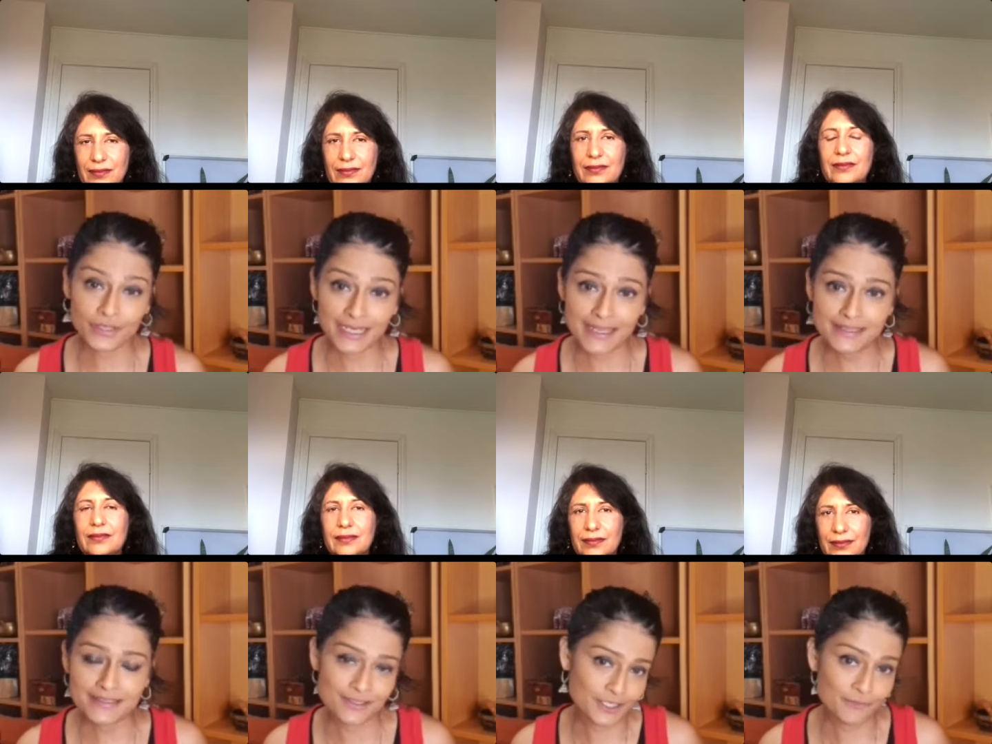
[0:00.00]

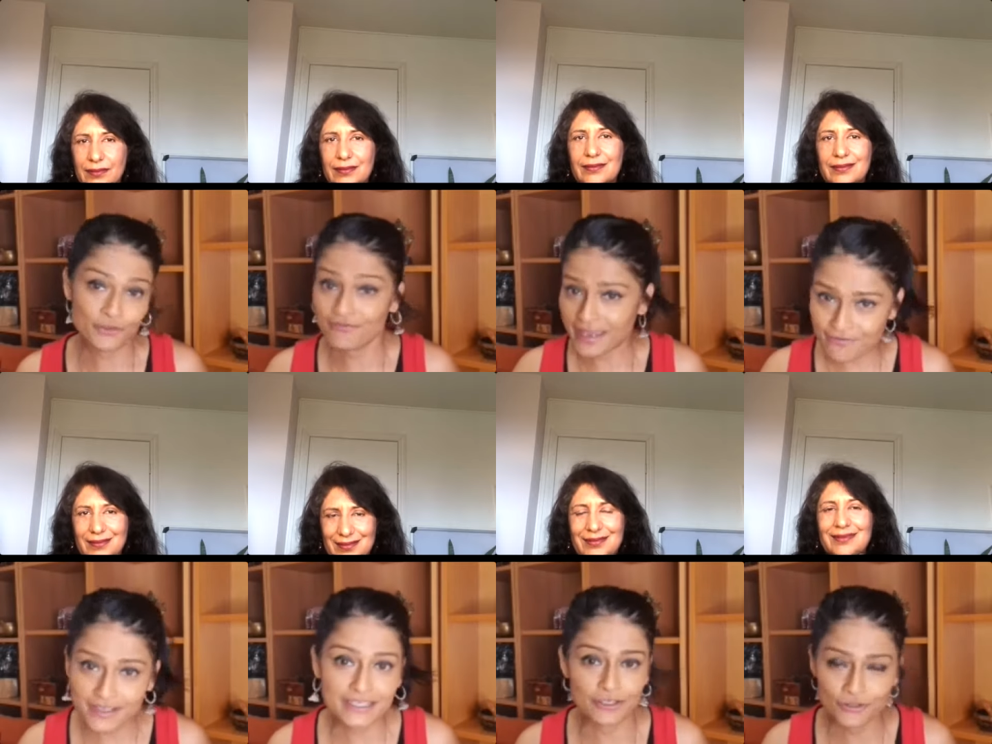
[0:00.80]
Speaker 1: cleanse in terms of
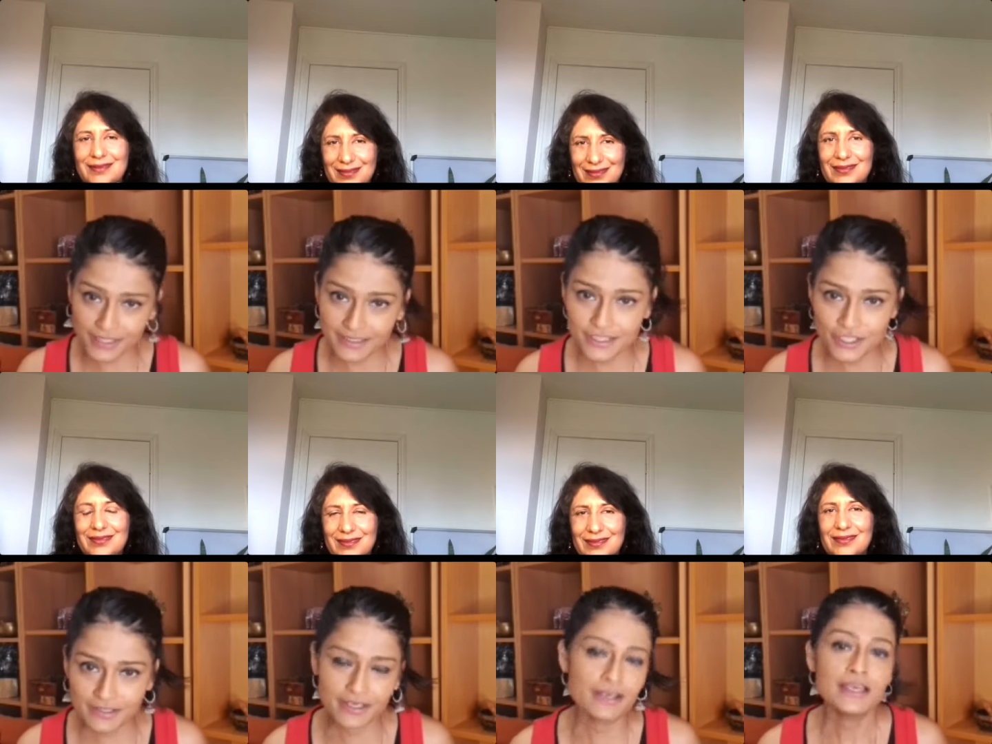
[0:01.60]
everyday
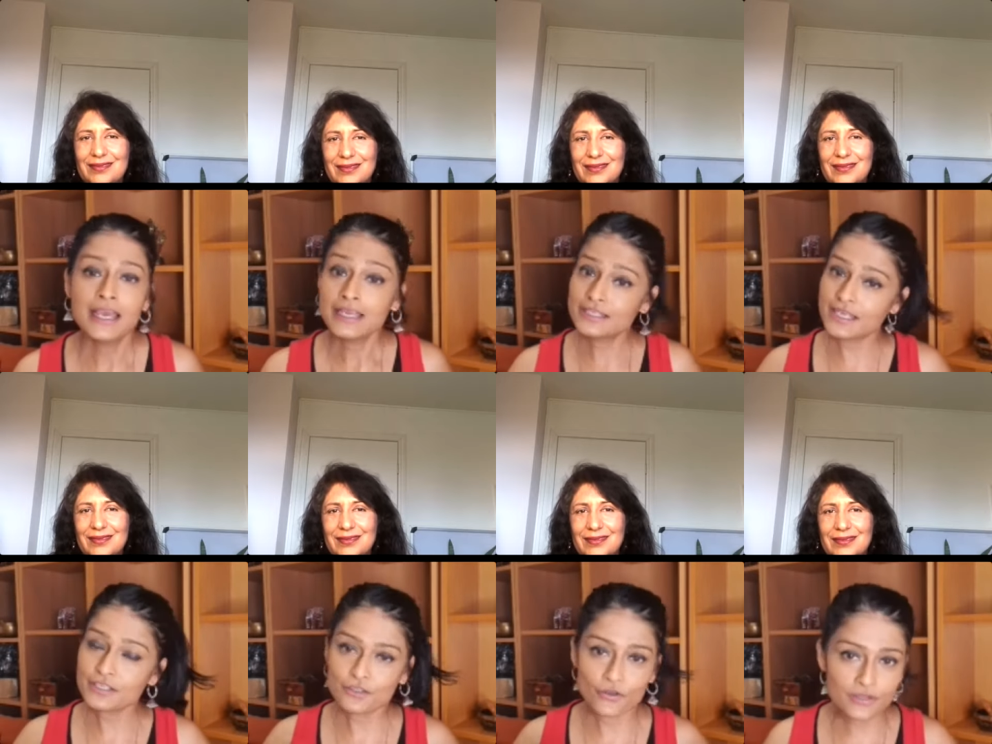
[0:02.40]
dinacharya. Mm-hmm.
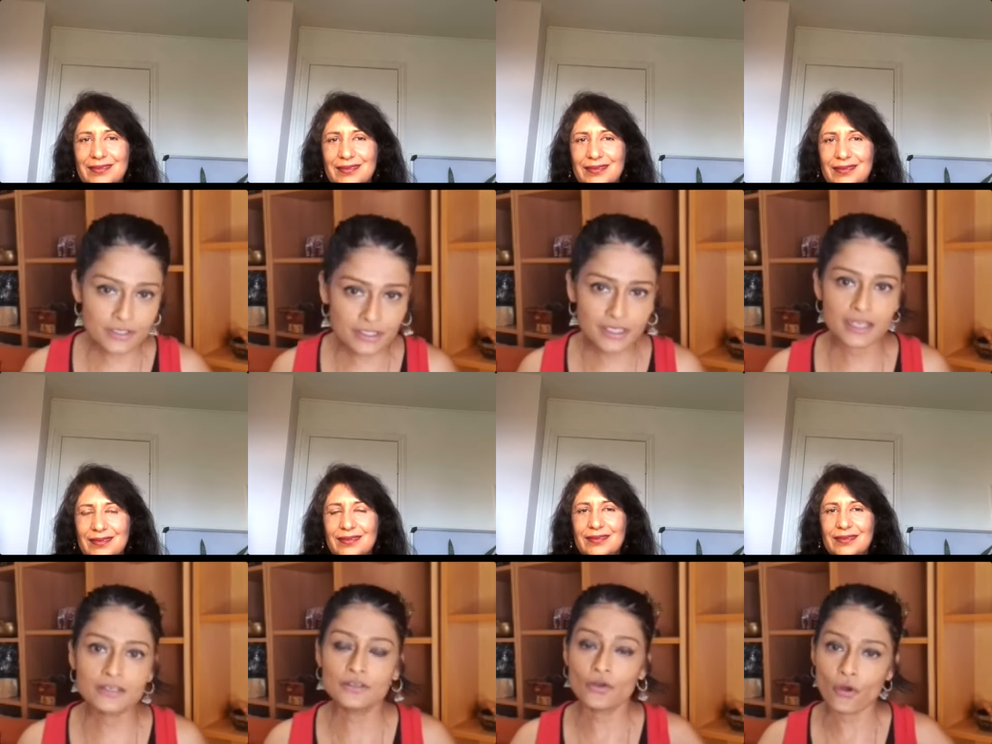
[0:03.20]
Just not the
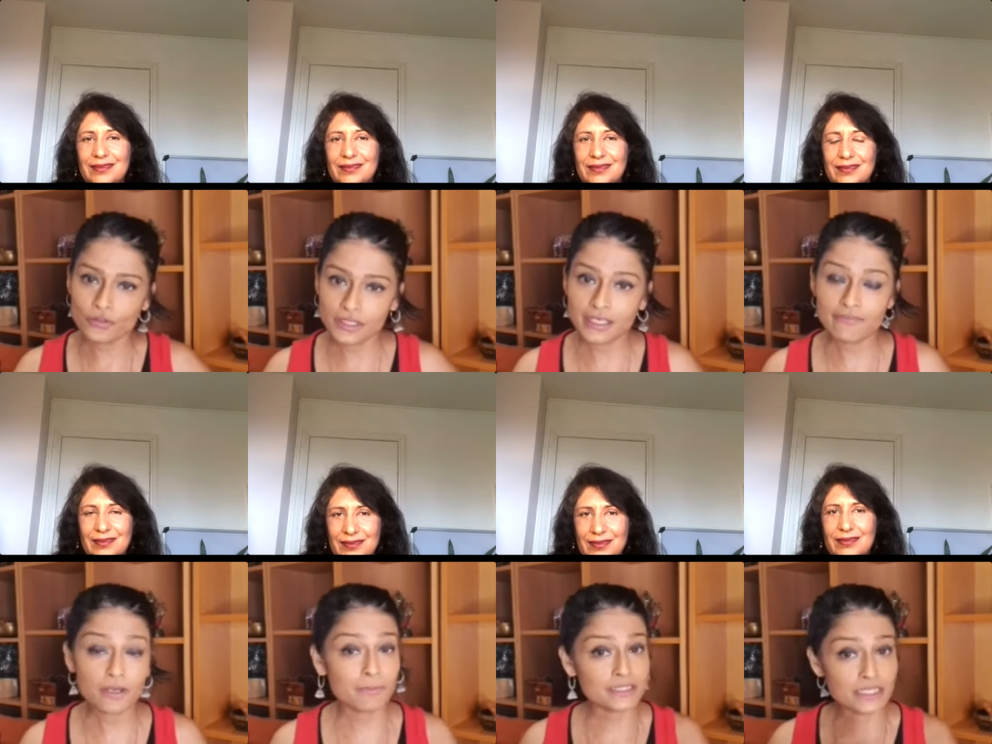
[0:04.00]
skin or the
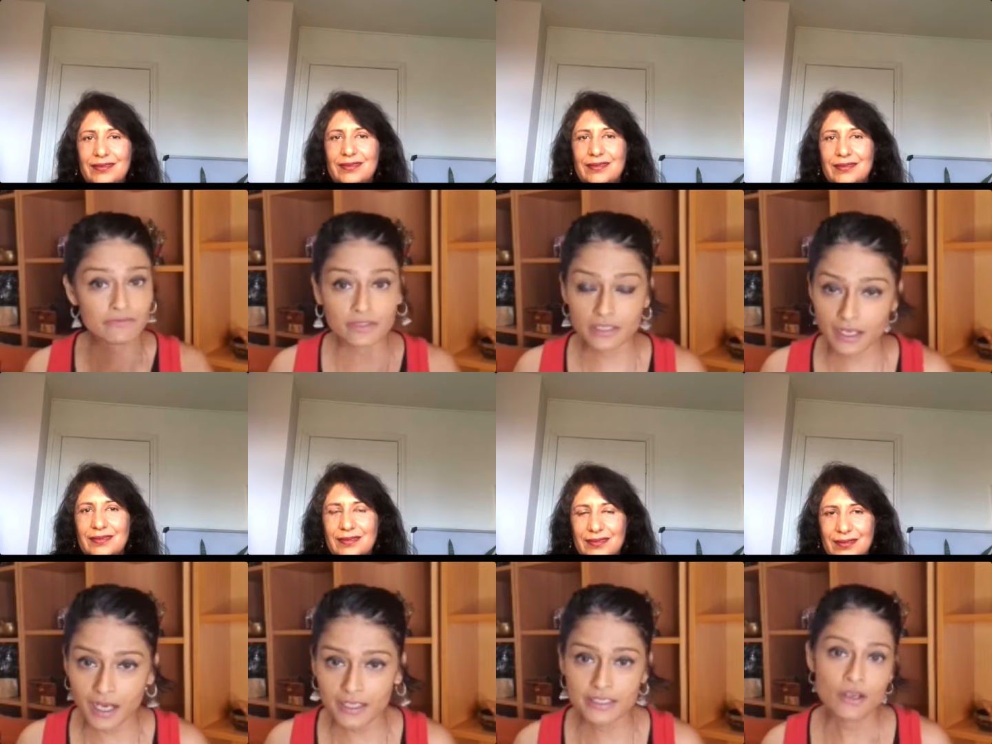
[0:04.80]
liver, but even the
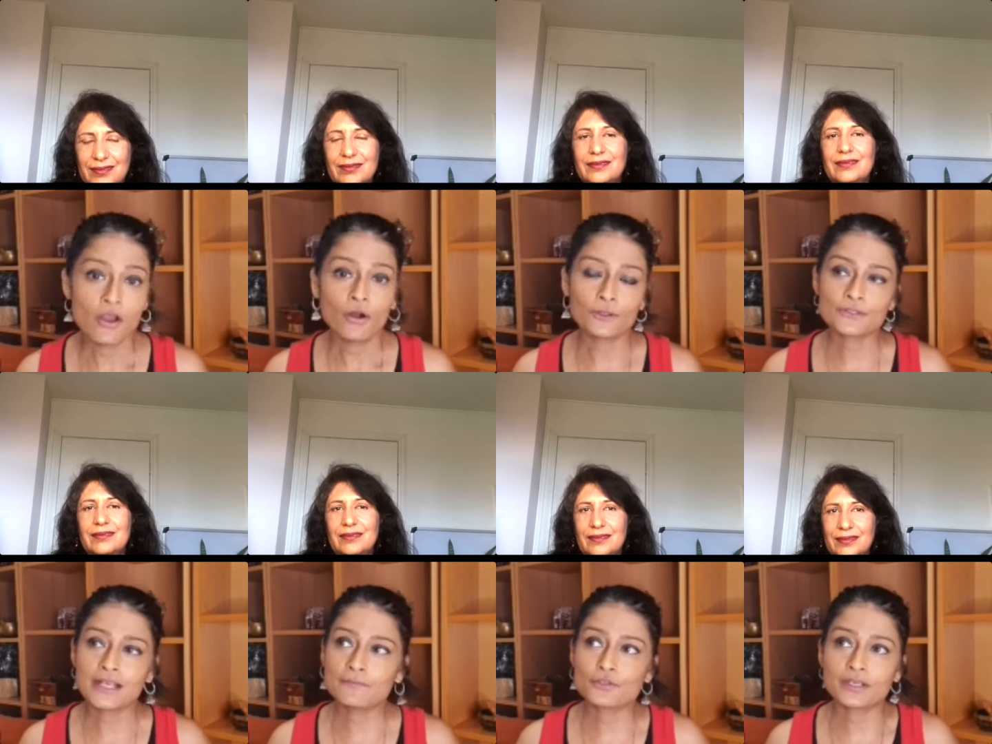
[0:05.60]
gut also
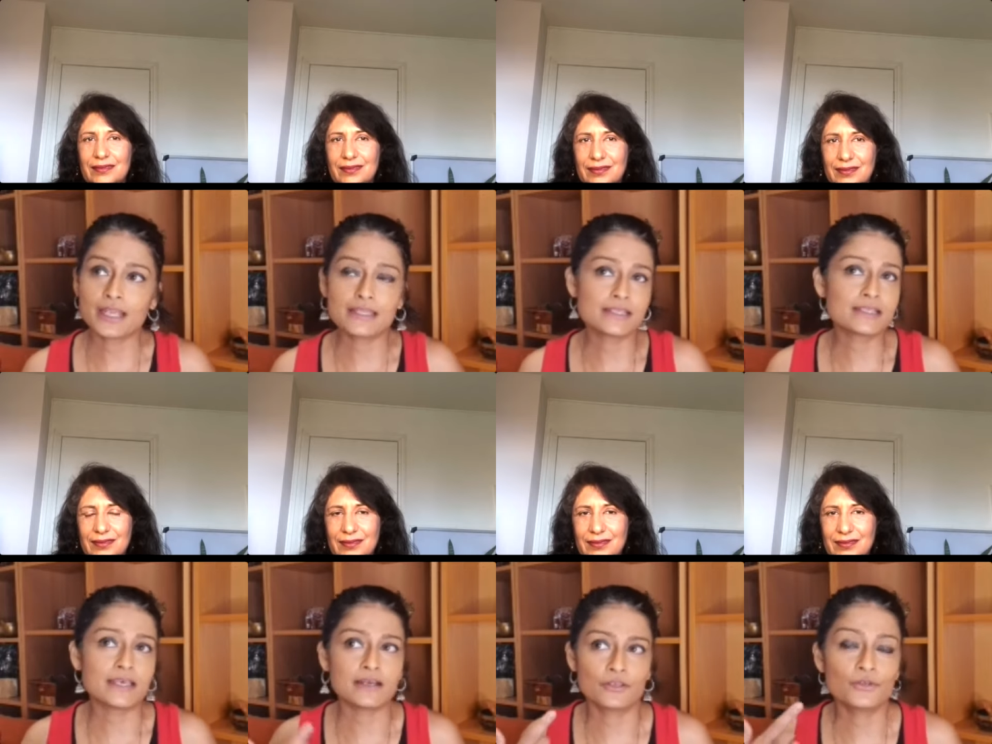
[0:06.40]
help to cleanse
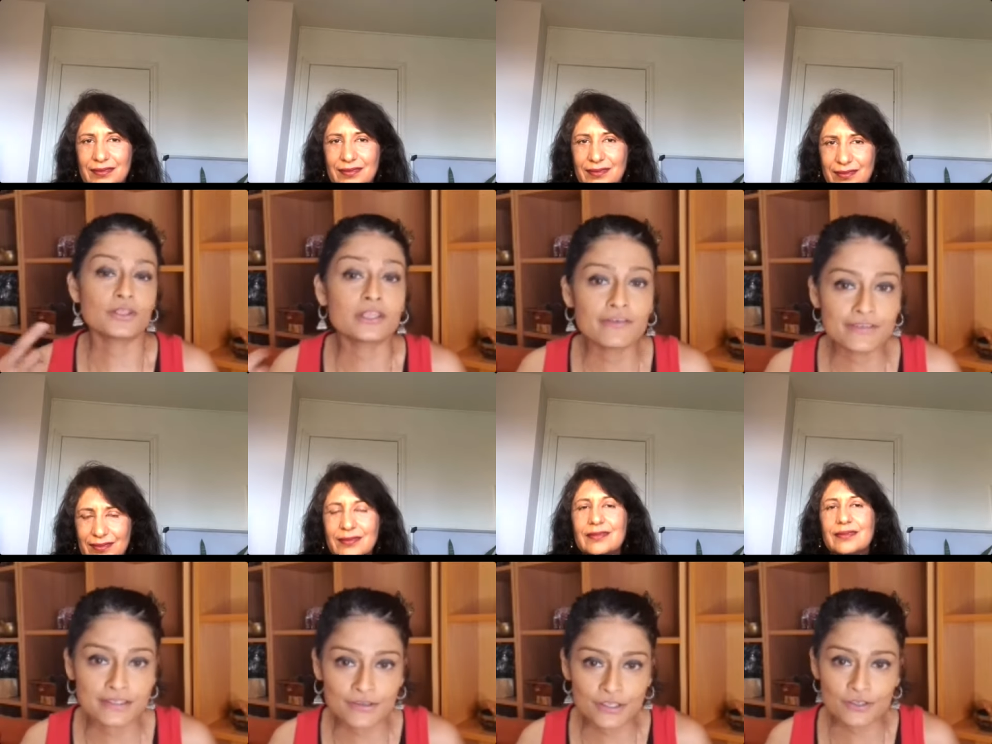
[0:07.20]
the, the nervous
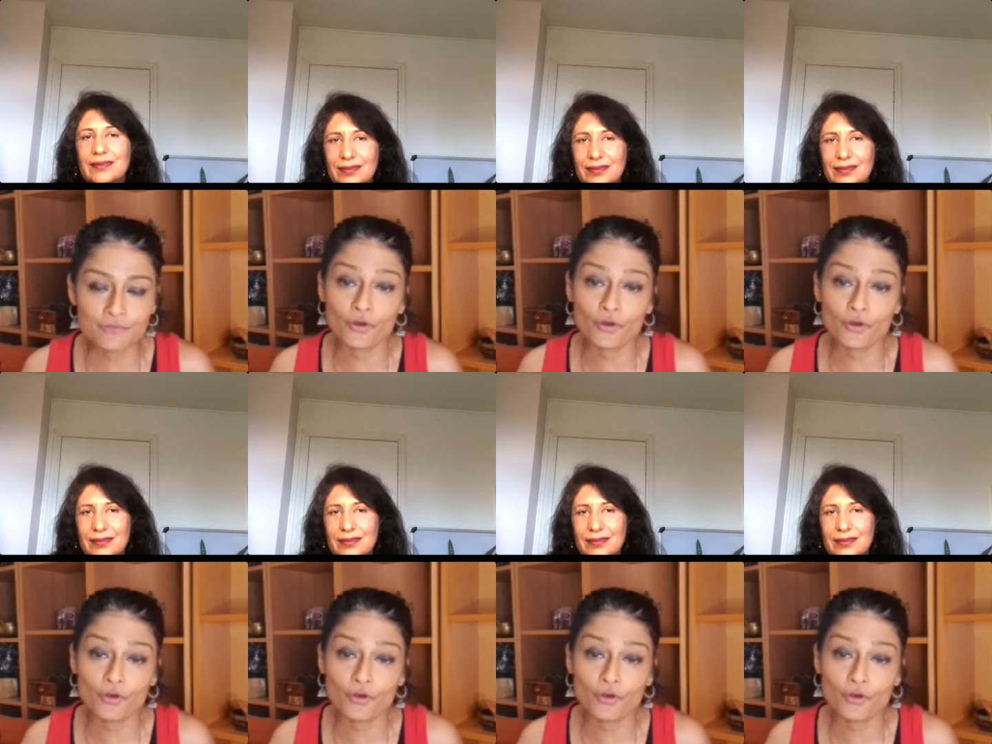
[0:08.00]
system